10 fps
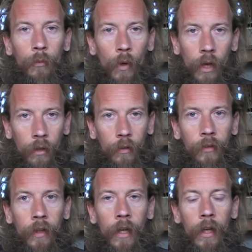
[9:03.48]

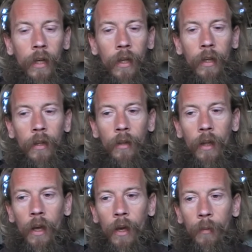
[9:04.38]
world,
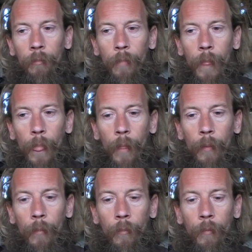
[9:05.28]

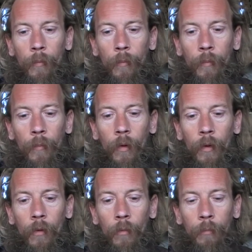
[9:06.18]

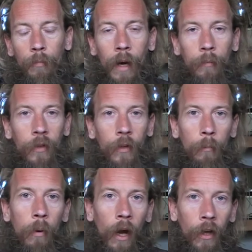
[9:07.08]
perhaps in the
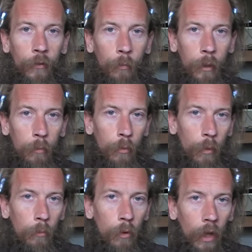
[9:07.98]
past people
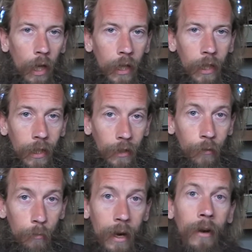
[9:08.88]
were more likely
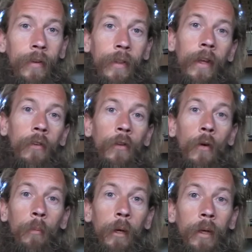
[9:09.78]
to marry their
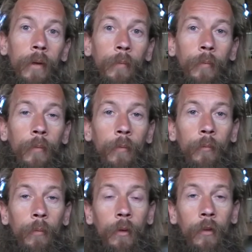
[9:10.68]
soulmate
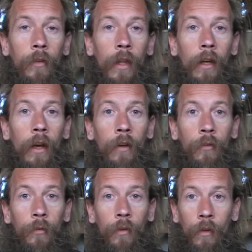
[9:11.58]
because their
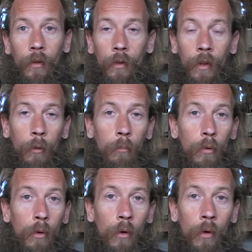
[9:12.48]
lives, you know, they were
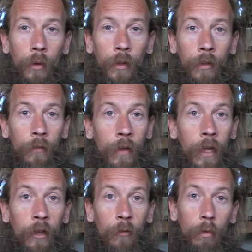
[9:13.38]
born in a
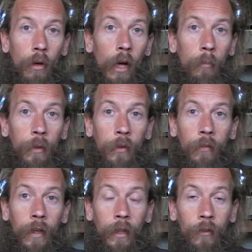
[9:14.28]
village, brought up in a
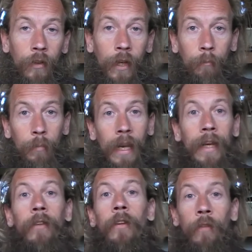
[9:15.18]
village, and had
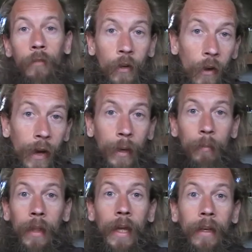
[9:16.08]
plenty of
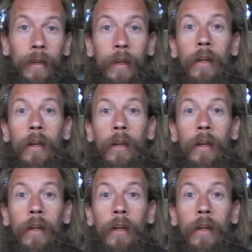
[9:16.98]
time then